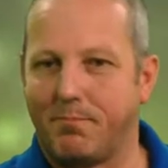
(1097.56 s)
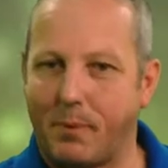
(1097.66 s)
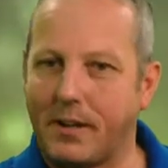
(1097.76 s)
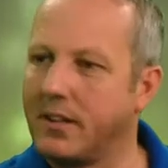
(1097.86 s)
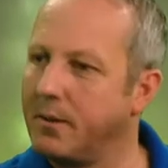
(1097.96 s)

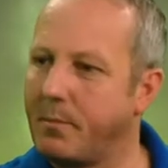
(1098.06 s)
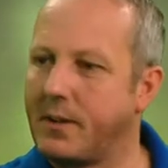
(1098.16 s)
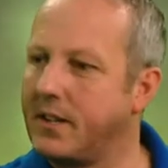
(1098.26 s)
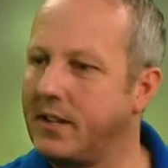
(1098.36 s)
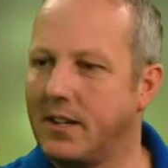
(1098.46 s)
Burnley they'll
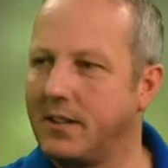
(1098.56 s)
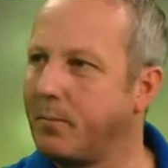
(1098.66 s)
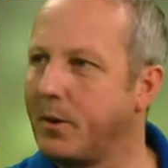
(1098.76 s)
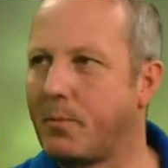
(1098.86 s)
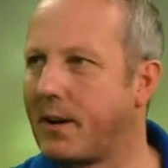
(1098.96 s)

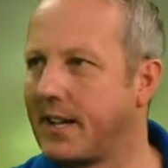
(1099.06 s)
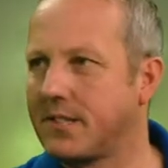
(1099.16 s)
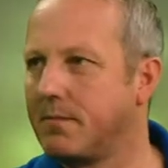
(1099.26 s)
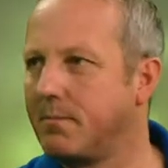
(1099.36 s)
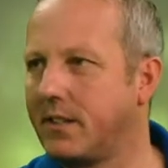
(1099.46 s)
be up and at
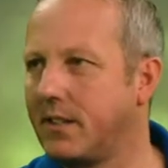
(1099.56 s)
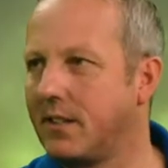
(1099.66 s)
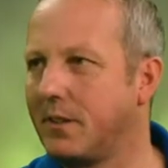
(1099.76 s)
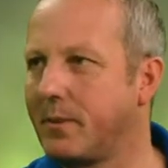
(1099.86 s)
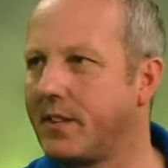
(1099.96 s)
them.
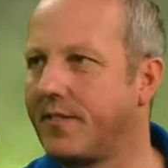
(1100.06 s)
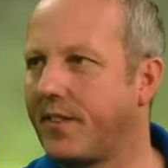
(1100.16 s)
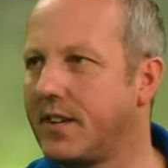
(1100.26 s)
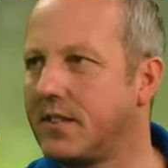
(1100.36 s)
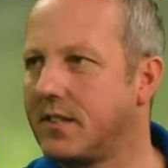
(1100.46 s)
They'll be in the
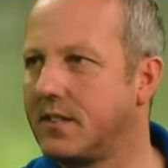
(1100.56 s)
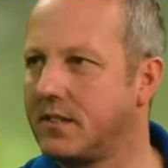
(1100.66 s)
faces.